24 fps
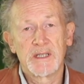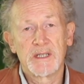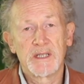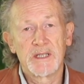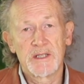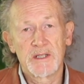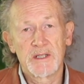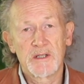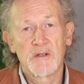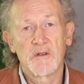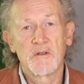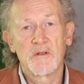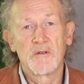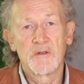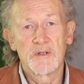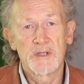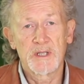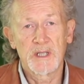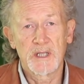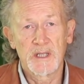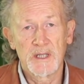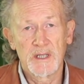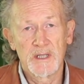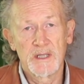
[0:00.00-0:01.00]
that is
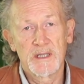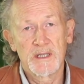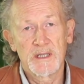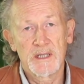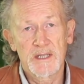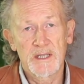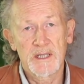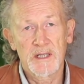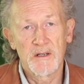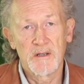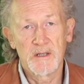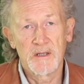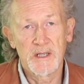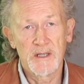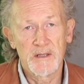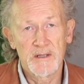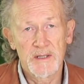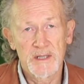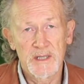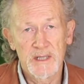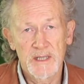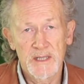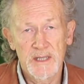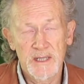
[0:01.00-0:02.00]
causing the
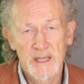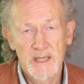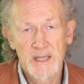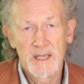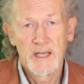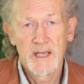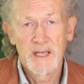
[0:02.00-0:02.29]
scoliosis.